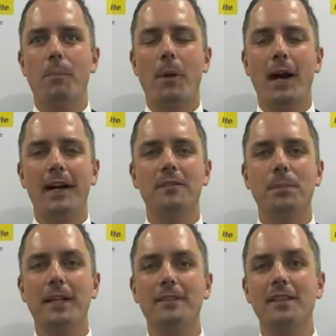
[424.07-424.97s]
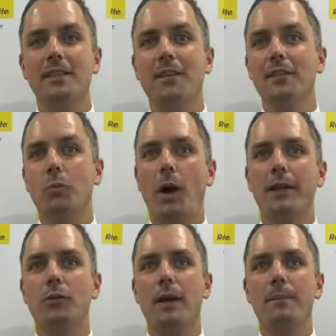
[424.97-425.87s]
Well, buyers, please just give us
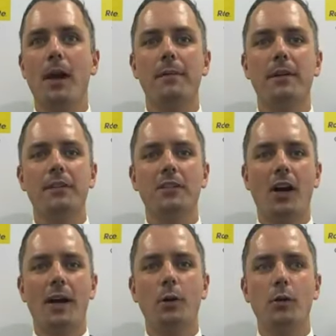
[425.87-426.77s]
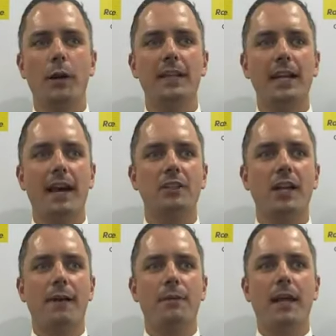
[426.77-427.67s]
one quick moment of your time. We'll quickly have
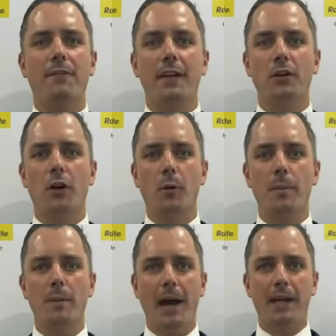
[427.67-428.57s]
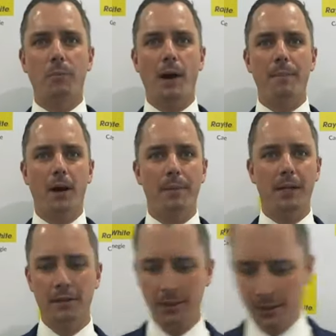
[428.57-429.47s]
a chat with our vendor and we'll be back in 1 moment.